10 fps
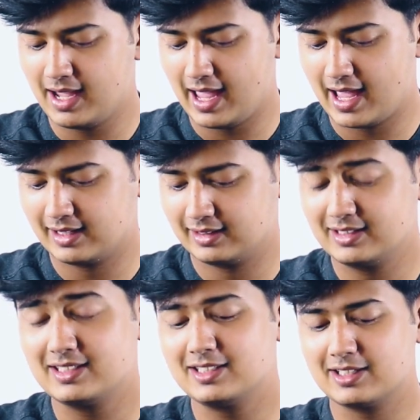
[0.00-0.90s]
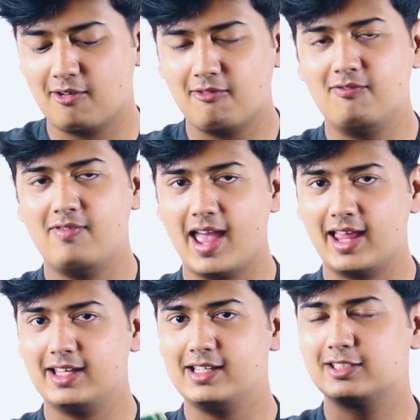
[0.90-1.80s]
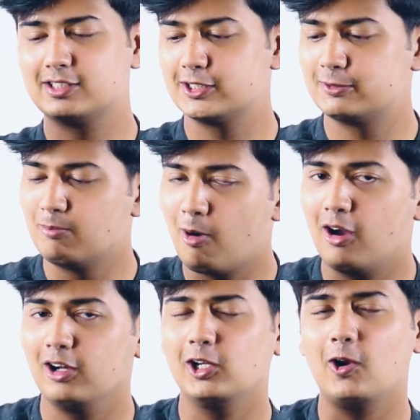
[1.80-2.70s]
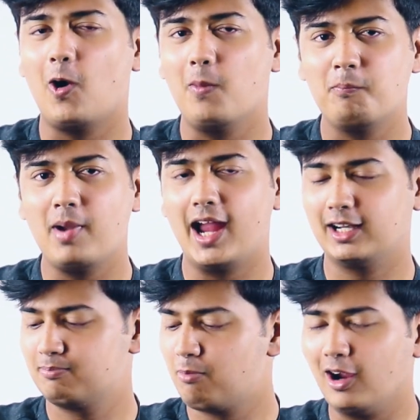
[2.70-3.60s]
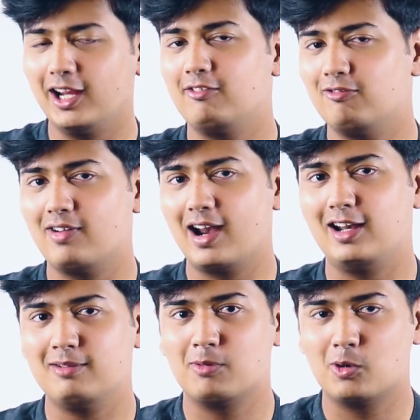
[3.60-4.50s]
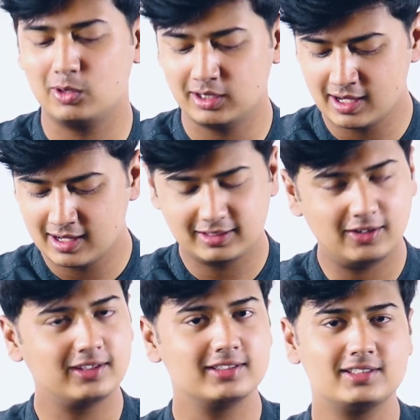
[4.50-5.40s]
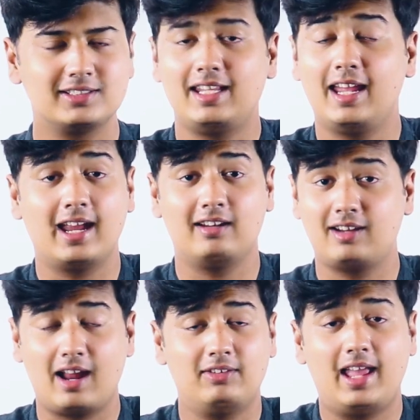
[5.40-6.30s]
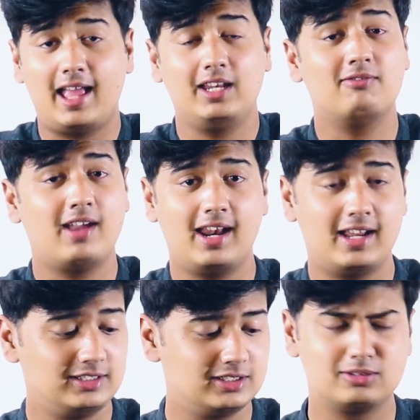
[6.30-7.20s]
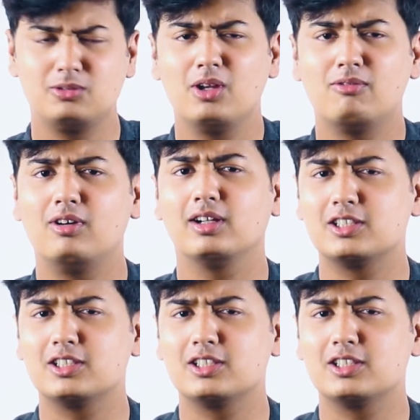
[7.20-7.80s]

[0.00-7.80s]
and this is a very small, compact, pocket-friendly board that you can just take and travel anywhere and just do your work.